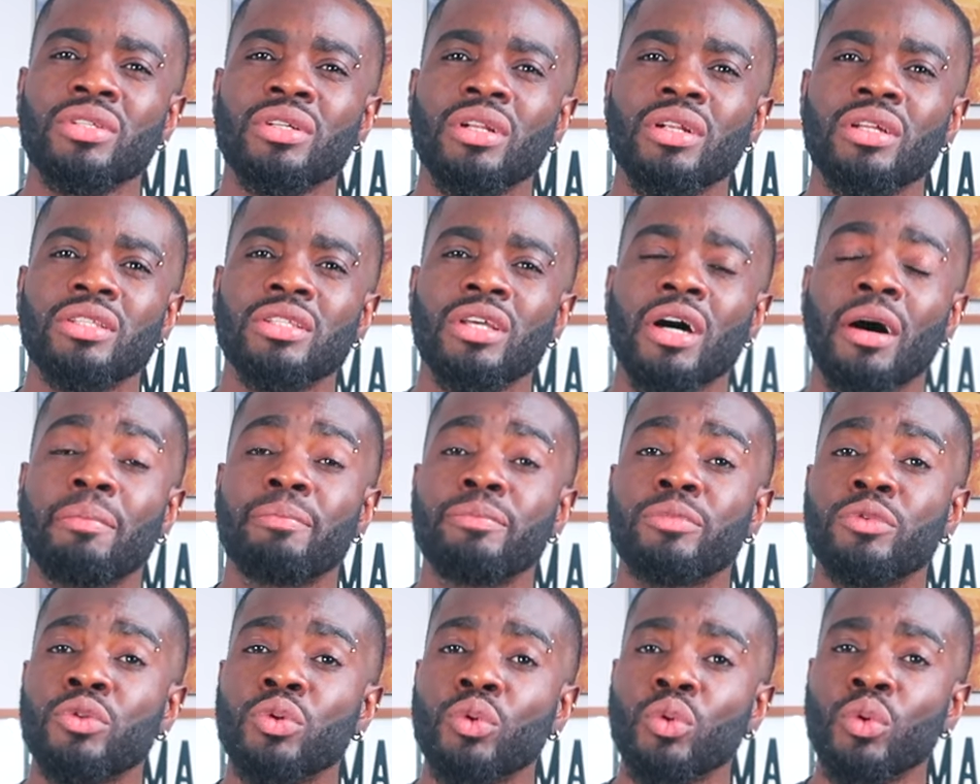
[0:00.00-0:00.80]
to the
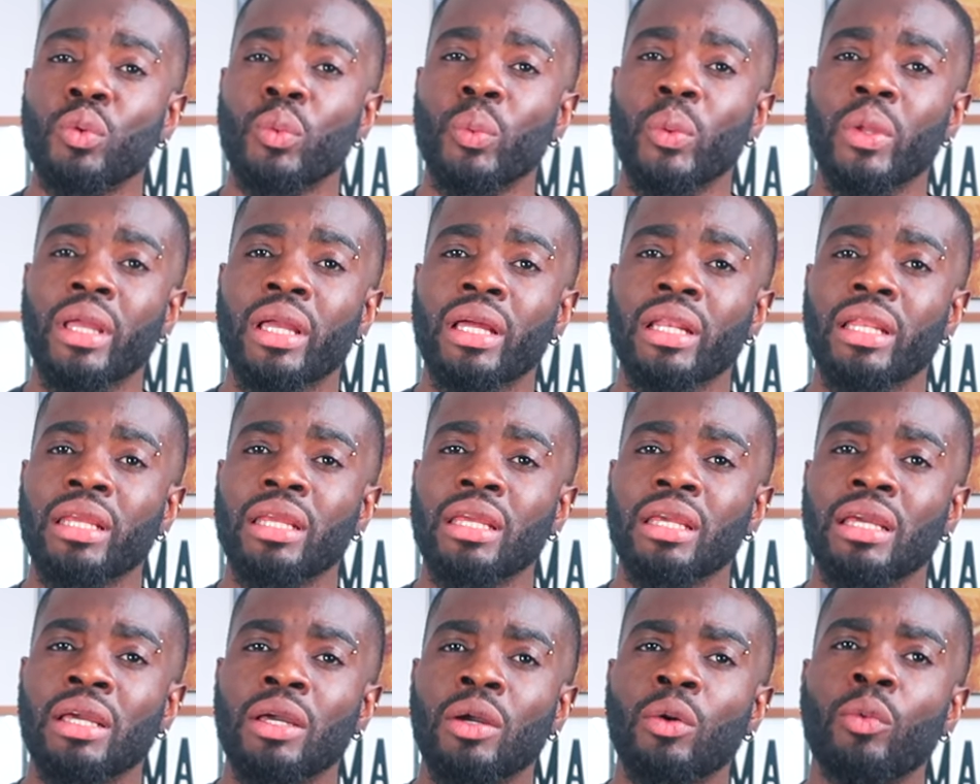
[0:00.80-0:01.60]
top too quickly,
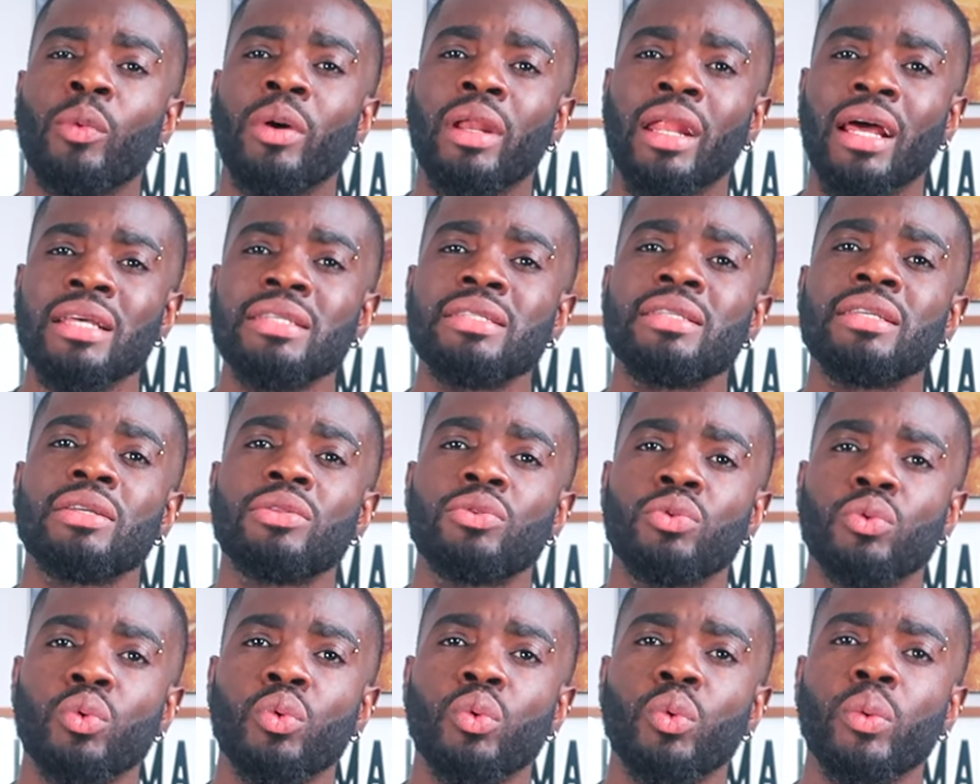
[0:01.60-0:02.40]
when I say
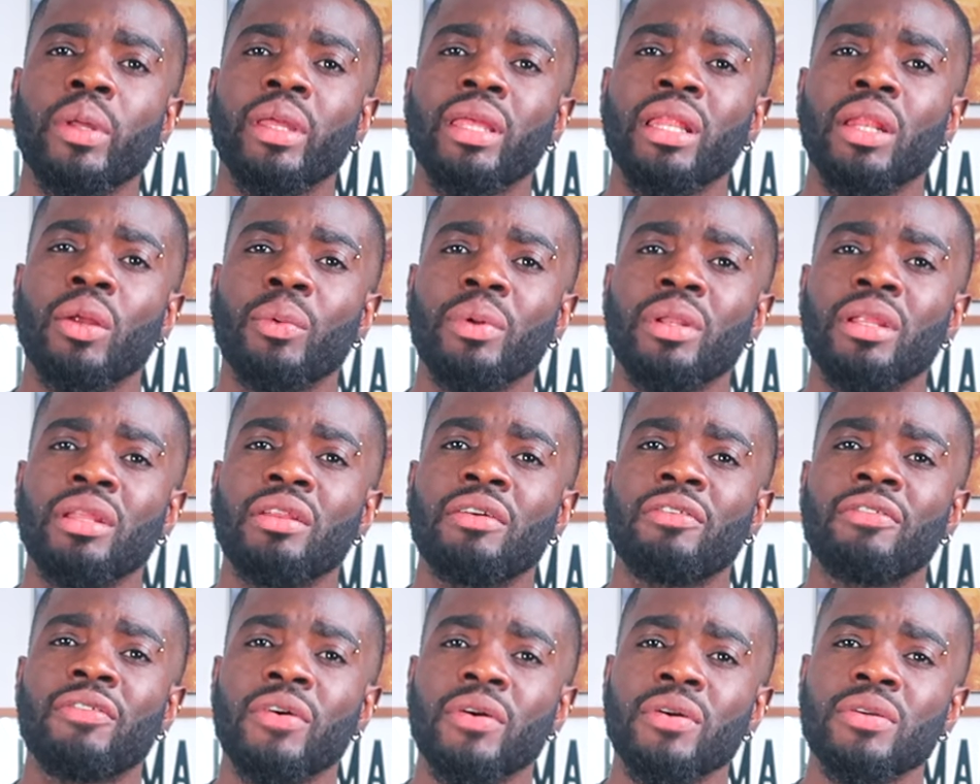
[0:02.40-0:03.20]
too quickly, within the
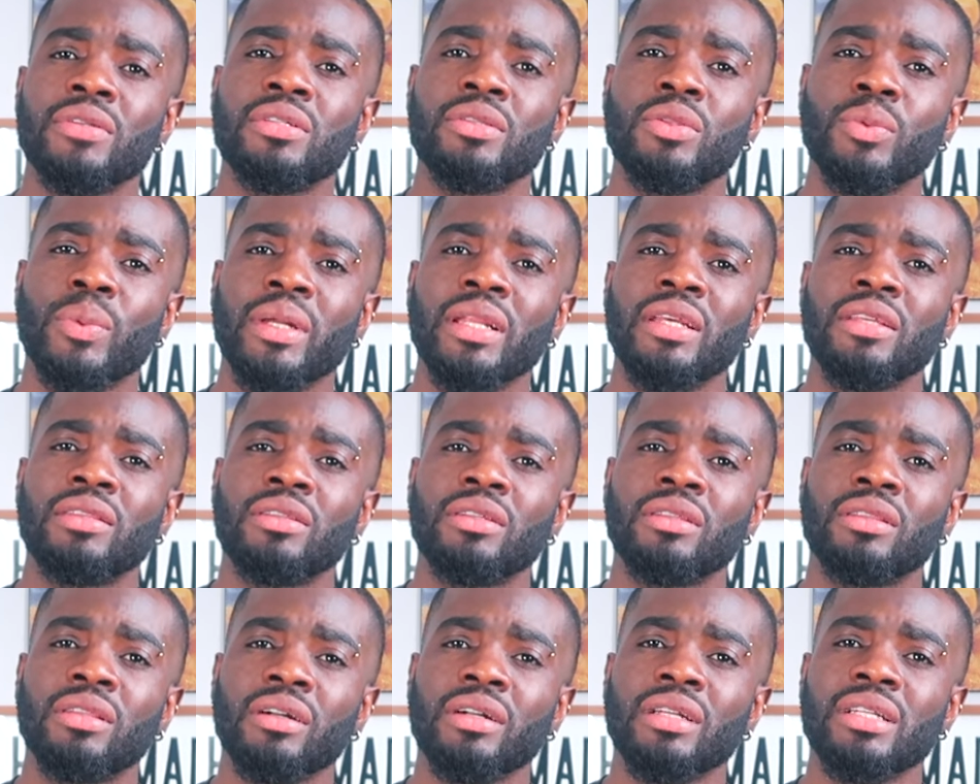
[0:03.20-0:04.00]
first 20 to
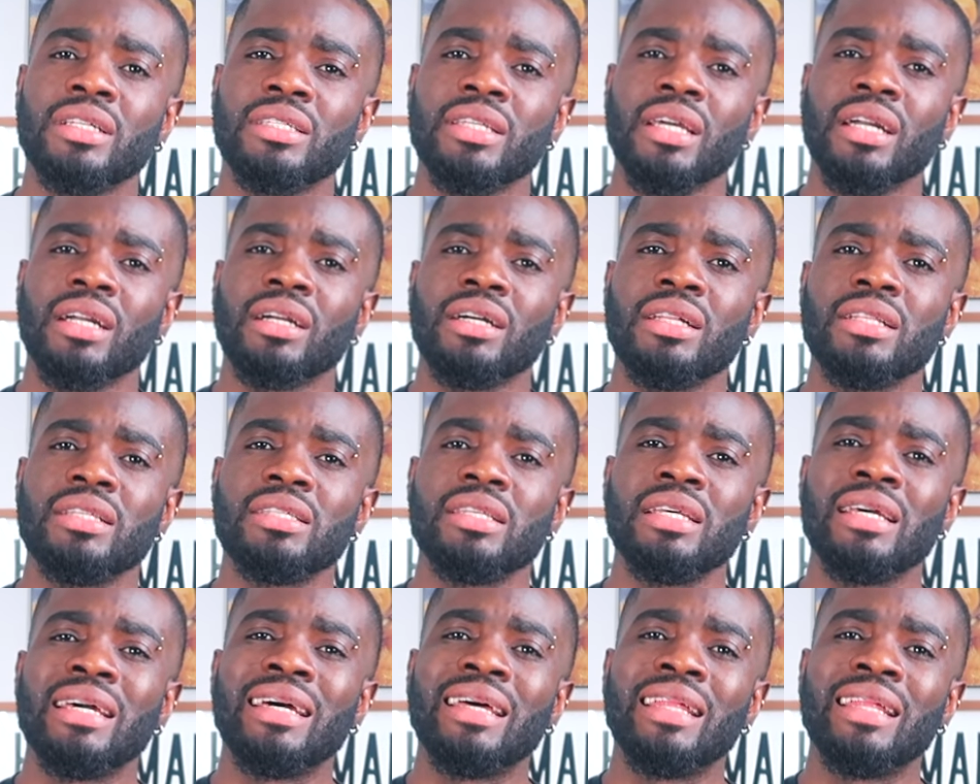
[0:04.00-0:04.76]
30 seconds,